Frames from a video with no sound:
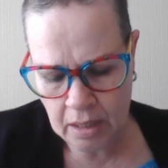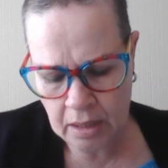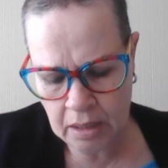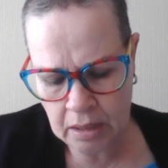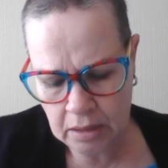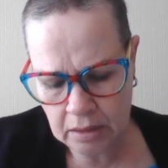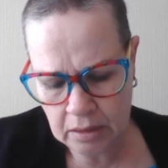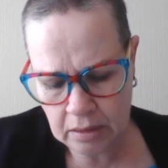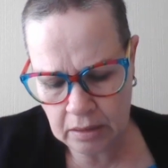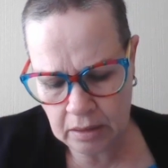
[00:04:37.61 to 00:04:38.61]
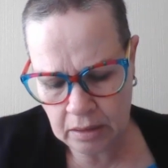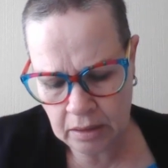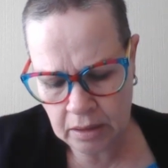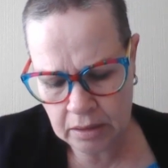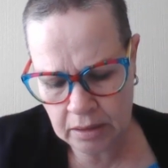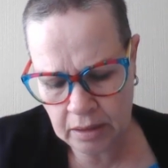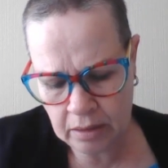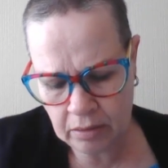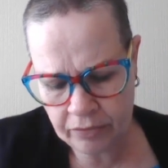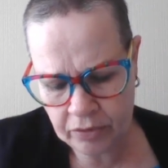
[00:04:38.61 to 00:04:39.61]
And then
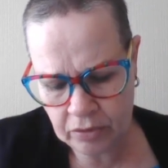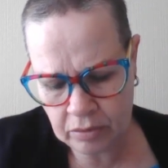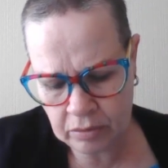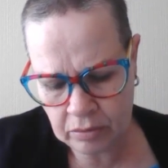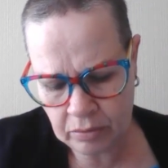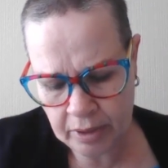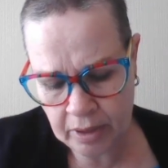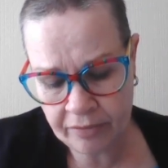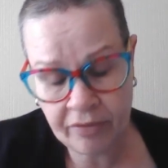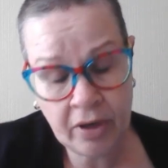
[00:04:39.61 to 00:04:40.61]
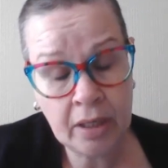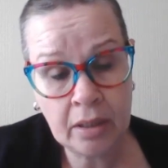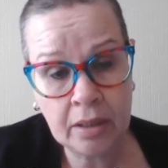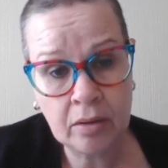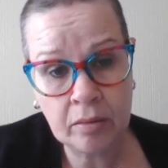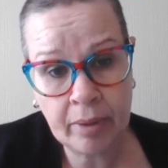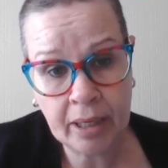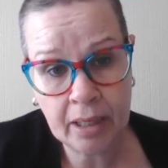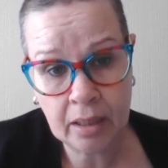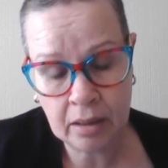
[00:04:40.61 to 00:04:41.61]
yesterday afternoon when I finally got
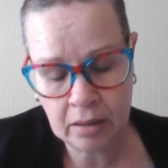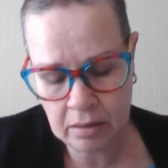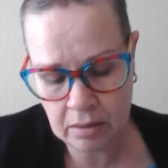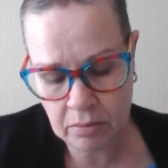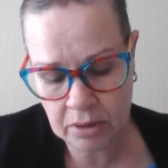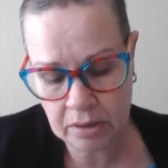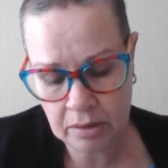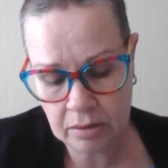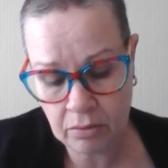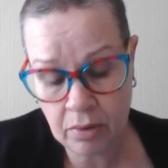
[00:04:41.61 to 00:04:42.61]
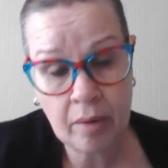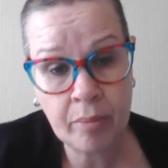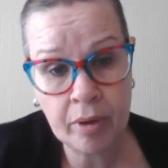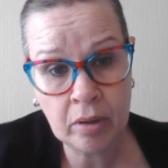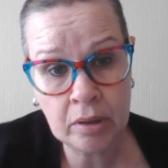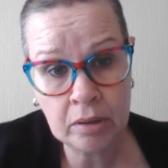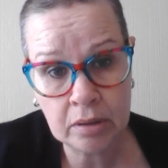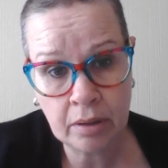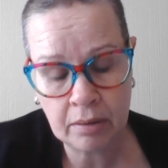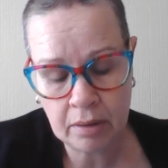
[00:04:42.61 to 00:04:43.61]
back here, there was rugby
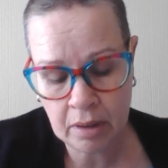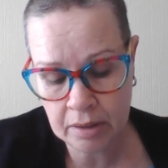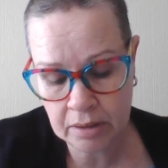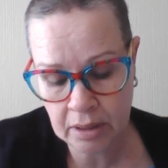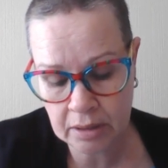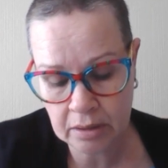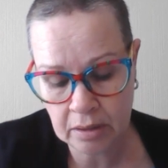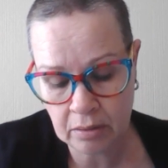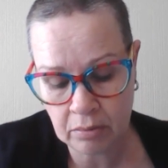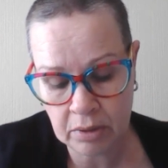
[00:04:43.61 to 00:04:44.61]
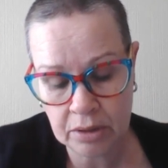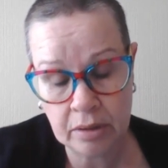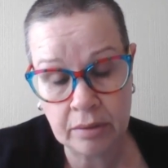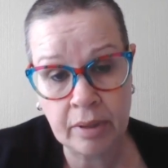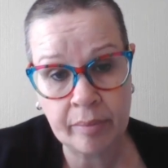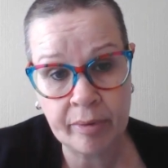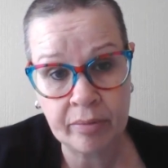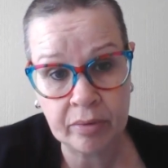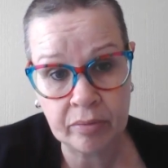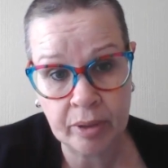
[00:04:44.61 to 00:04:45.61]
on. So I sat and I watched the
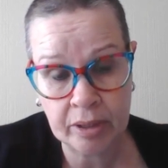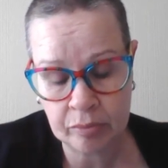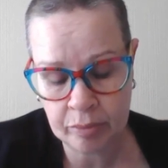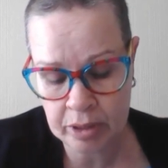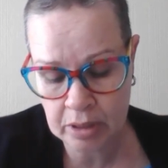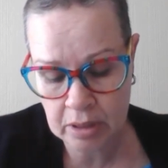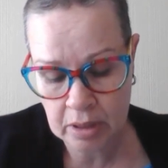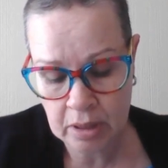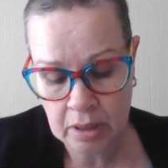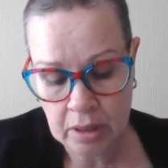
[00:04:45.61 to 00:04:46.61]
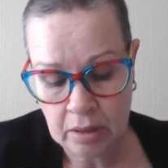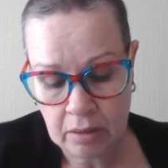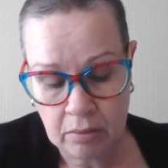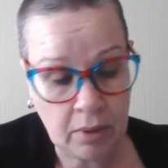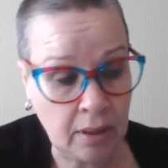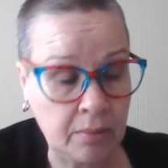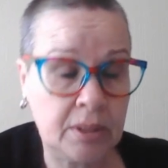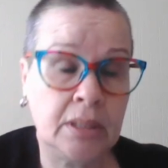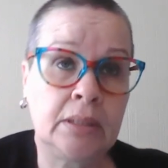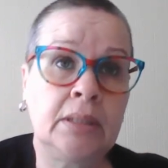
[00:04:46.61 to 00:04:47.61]
rugby with my husband while I
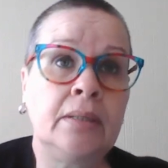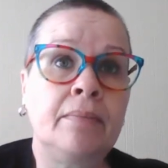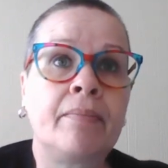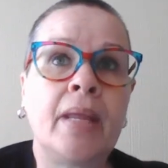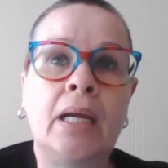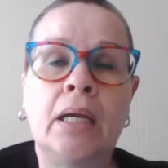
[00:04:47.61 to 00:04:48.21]
was knitting.